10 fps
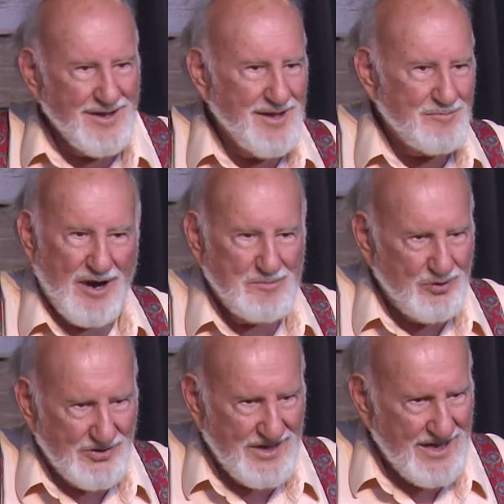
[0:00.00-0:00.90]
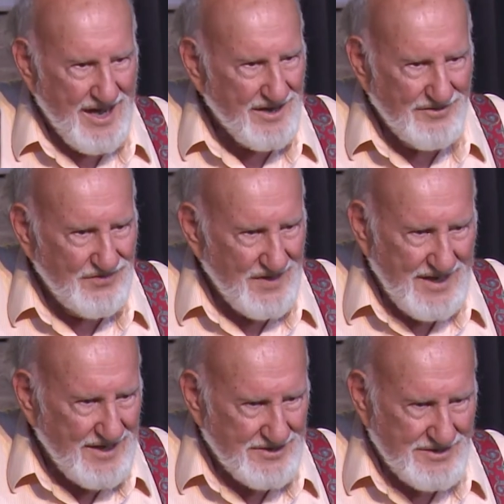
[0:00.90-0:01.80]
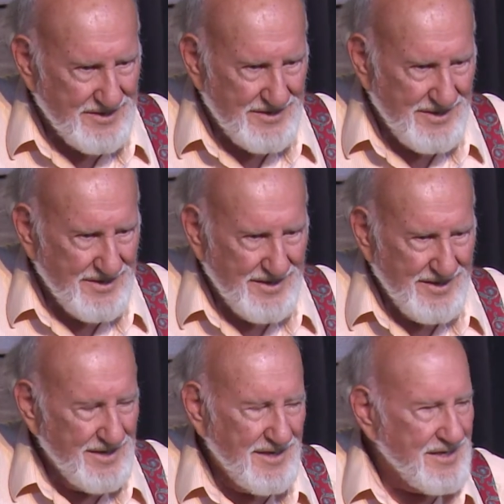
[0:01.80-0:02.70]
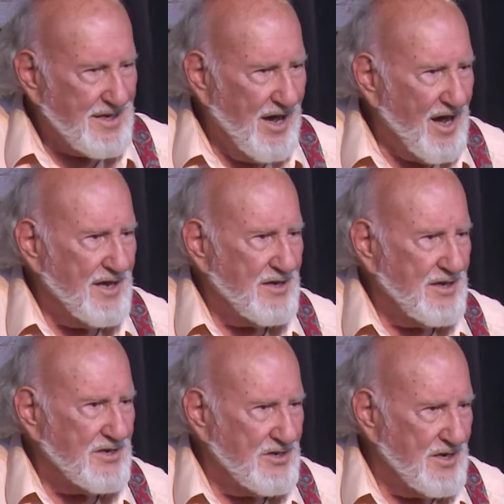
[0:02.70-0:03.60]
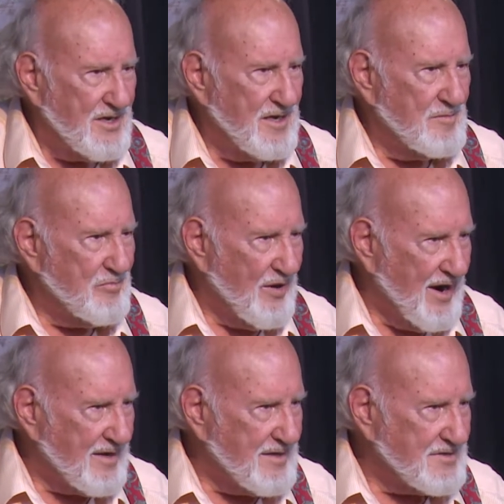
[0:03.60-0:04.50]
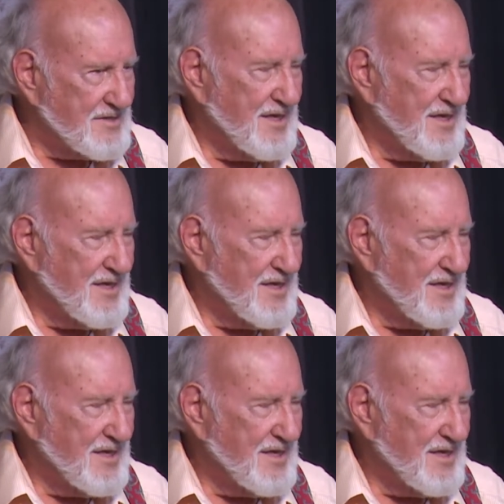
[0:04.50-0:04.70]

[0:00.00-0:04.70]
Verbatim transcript: by putting out a fleece. Not a good practice.